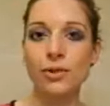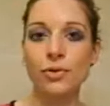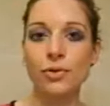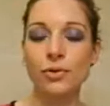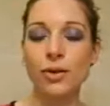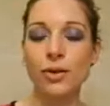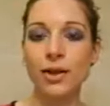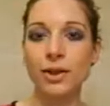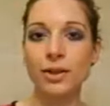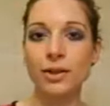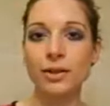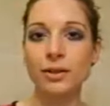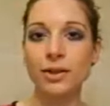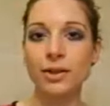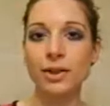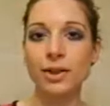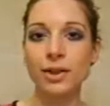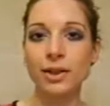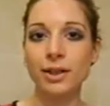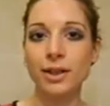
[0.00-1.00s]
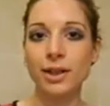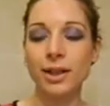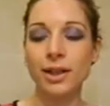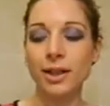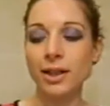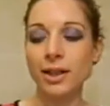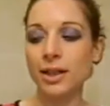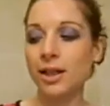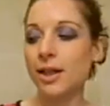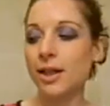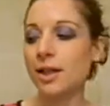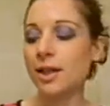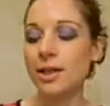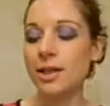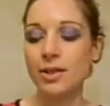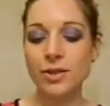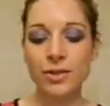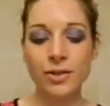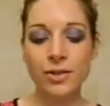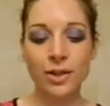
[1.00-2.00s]
dry and gunky.
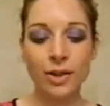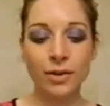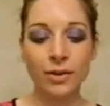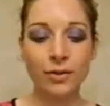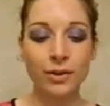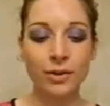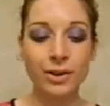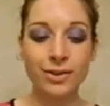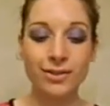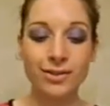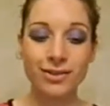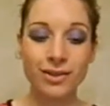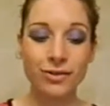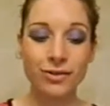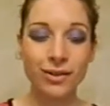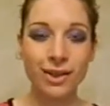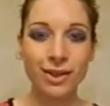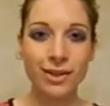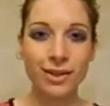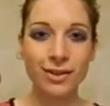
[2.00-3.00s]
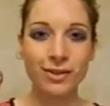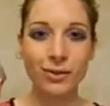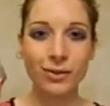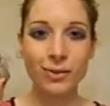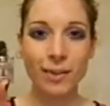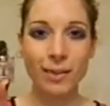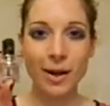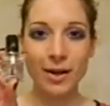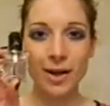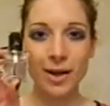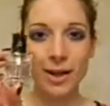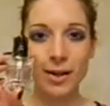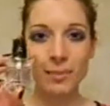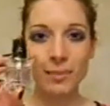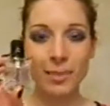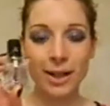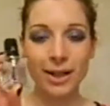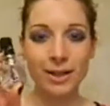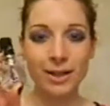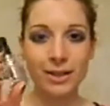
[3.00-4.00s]
So considering these are about £8,
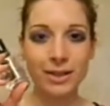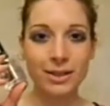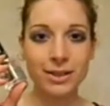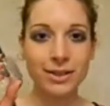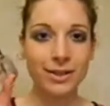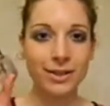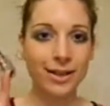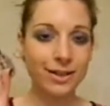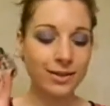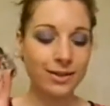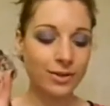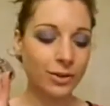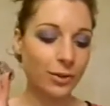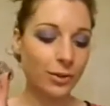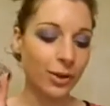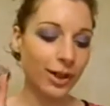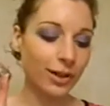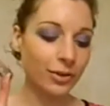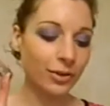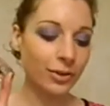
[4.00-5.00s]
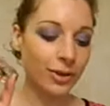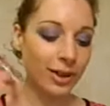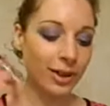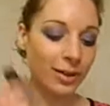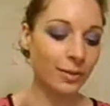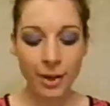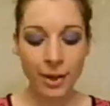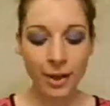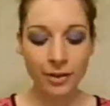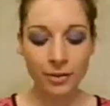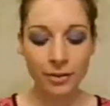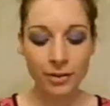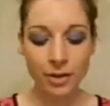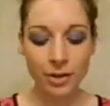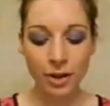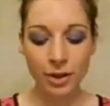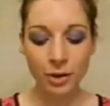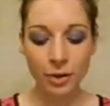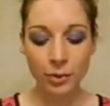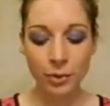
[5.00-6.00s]
that's quite annoying. This
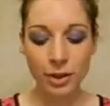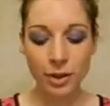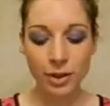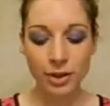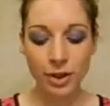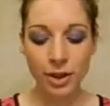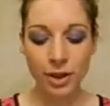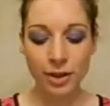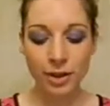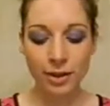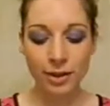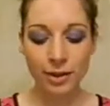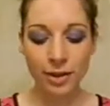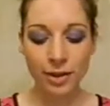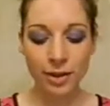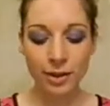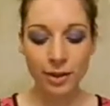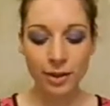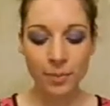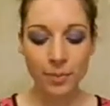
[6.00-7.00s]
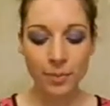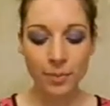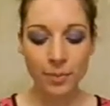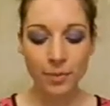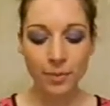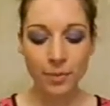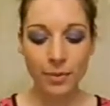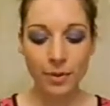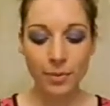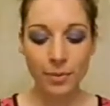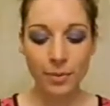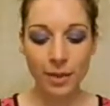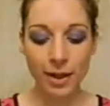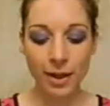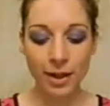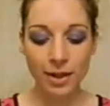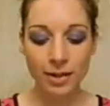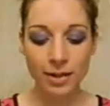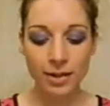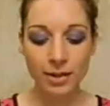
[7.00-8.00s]
coat which I like the
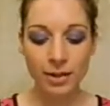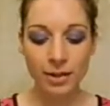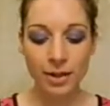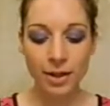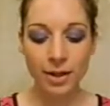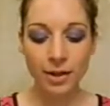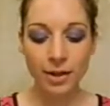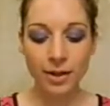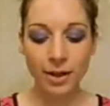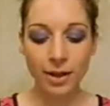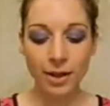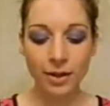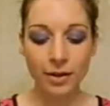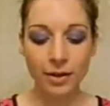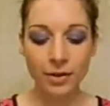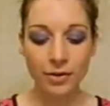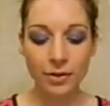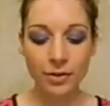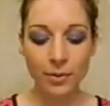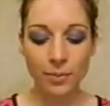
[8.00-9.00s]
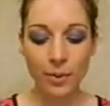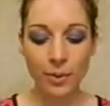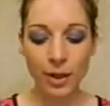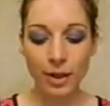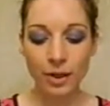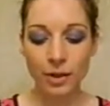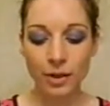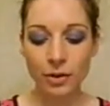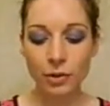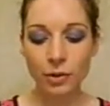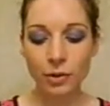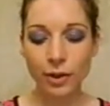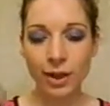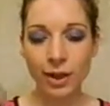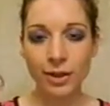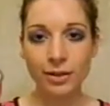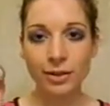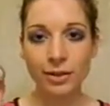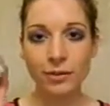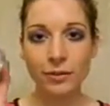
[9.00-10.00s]
best is by
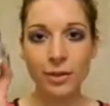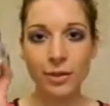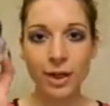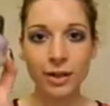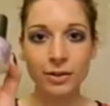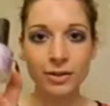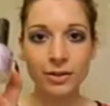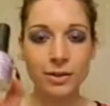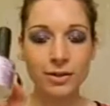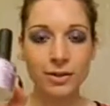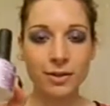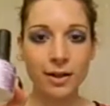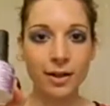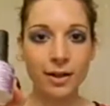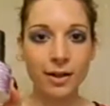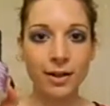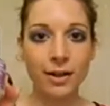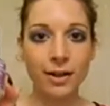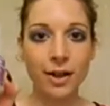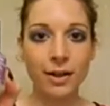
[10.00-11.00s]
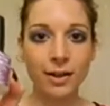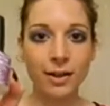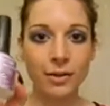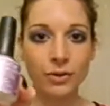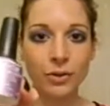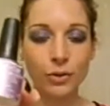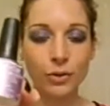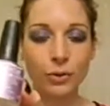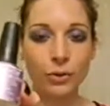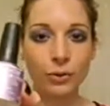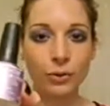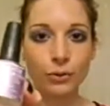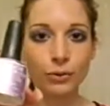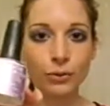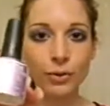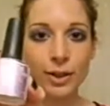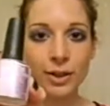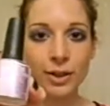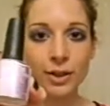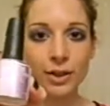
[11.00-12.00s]
Creative Nail Design and it's called
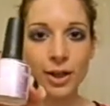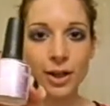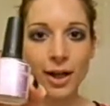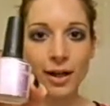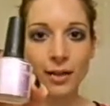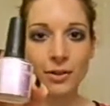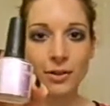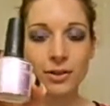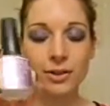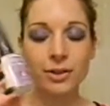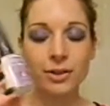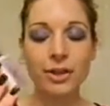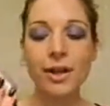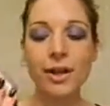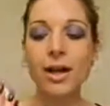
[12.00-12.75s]
Ridge Out.